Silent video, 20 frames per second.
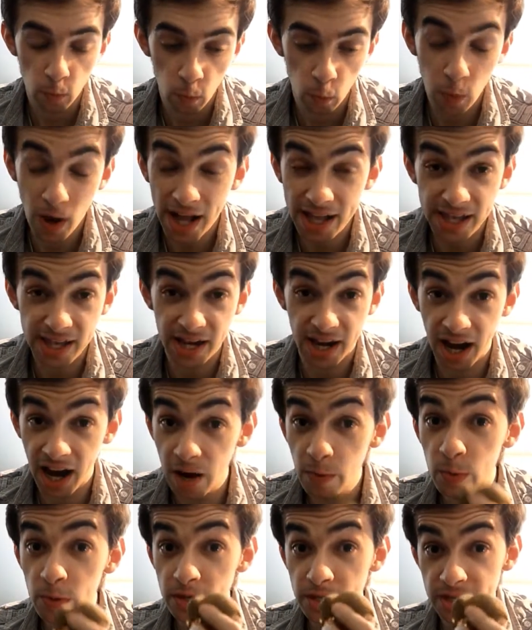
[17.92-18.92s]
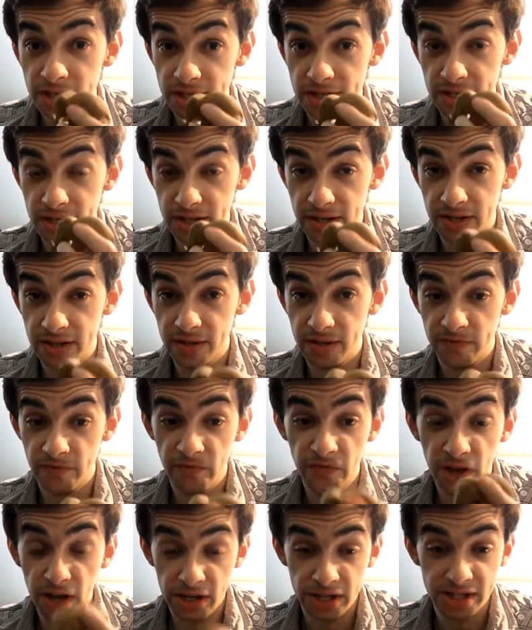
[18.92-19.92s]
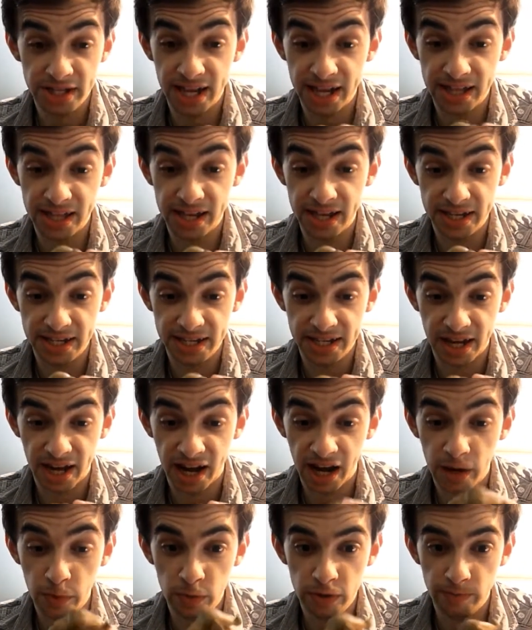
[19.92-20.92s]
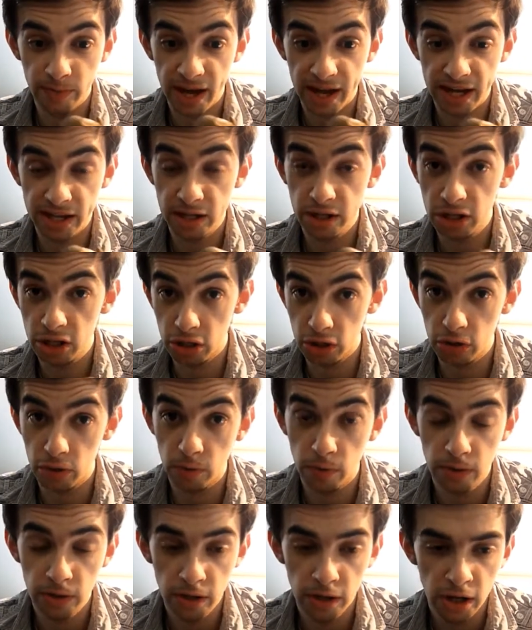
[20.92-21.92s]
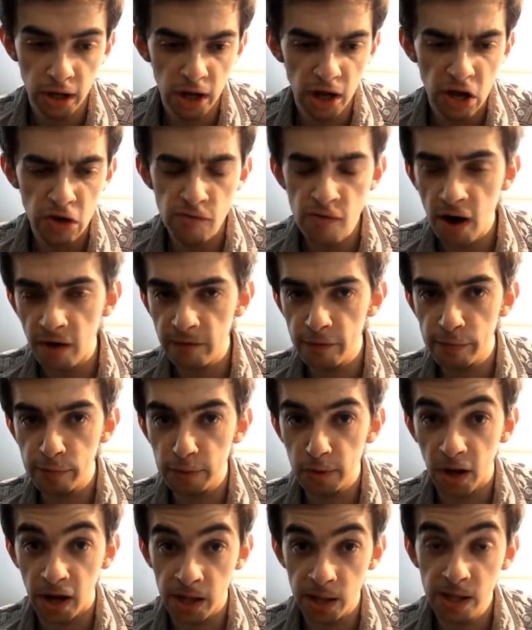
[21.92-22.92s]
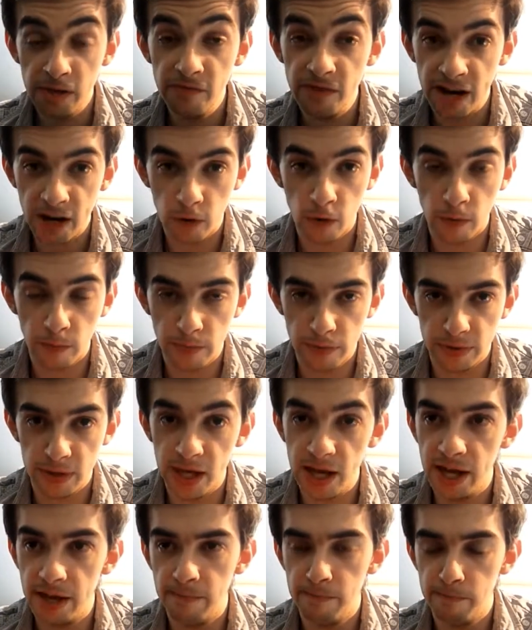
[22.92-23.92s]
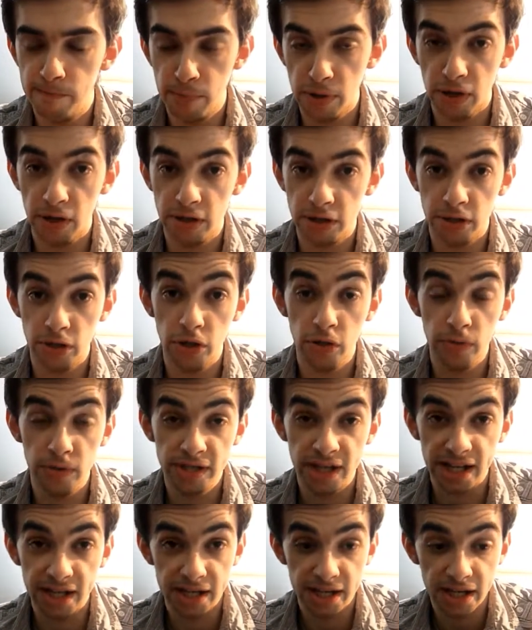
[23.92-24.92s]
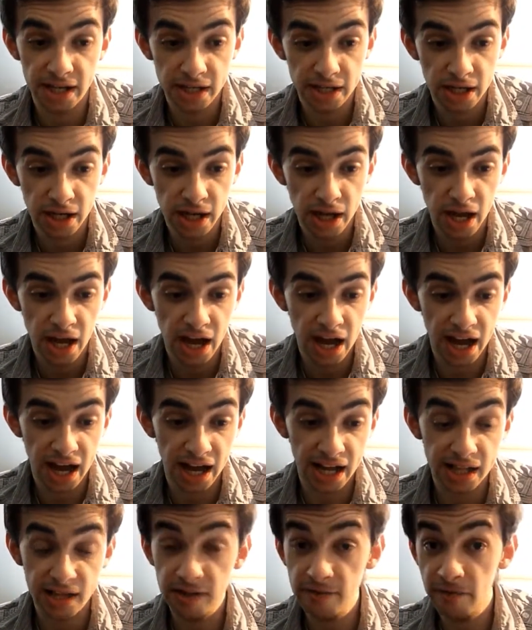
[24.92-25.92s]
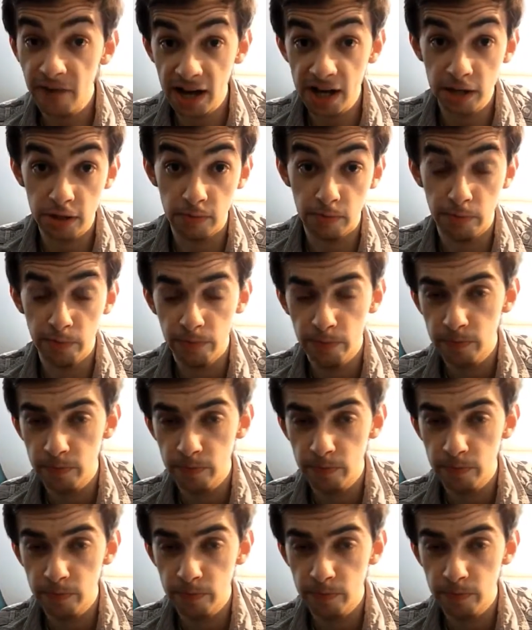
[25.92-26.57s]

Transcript: When I was first sent this, I was made to rather politely ring up the person who sent it and thank them.